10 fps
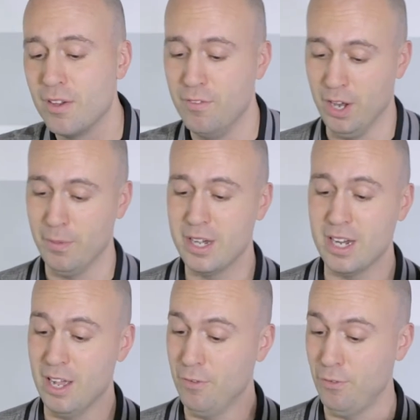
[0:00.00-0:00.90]
very
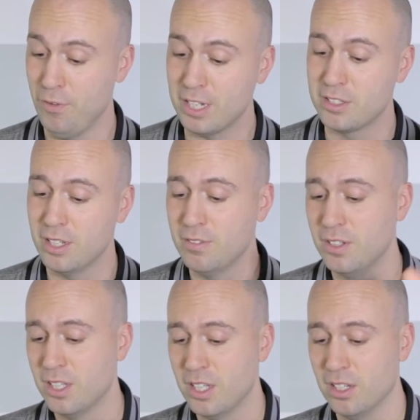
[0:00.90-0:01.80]
effective,
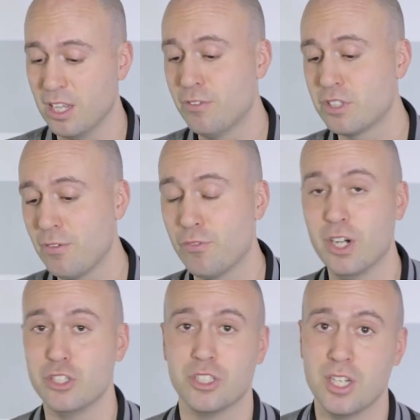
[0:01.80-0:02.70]
leaves a
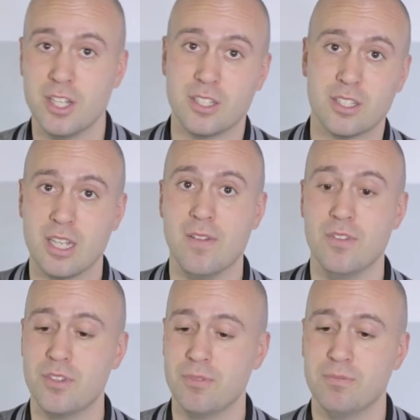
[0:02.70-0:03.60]
fresh scent.
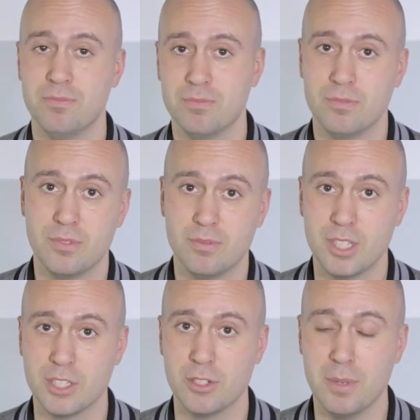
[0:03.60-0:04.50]
It
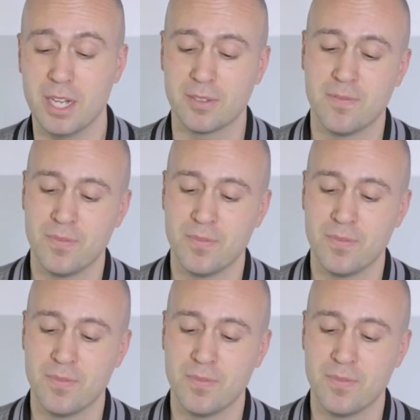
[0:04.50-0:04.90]
says in the bag.